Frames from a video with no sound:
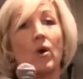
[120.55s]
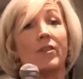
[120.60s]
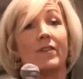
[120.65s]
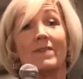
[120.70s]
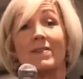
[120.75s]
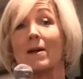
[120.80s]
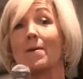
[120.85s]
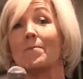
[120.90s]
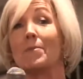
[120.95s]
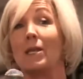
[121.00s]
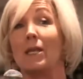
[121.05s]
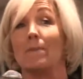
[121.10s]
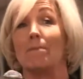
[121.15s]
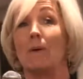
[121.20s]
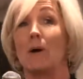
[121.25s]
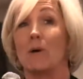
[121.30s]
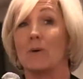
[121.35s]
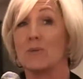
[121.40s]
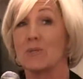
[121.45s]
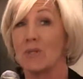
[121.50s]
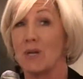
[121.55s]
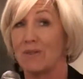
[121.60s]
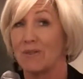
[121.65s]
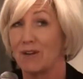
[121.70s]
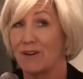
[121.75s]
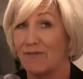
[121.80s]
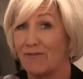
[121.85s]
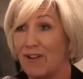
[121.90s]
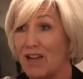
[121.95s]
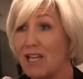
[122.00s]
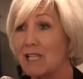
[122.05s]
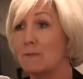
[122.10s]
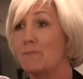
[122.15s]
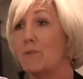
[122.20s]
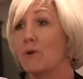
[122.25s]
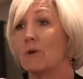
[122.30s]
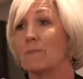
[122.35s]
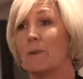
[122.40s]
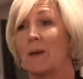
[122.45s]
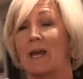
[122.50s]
what somebody posts on their Facebook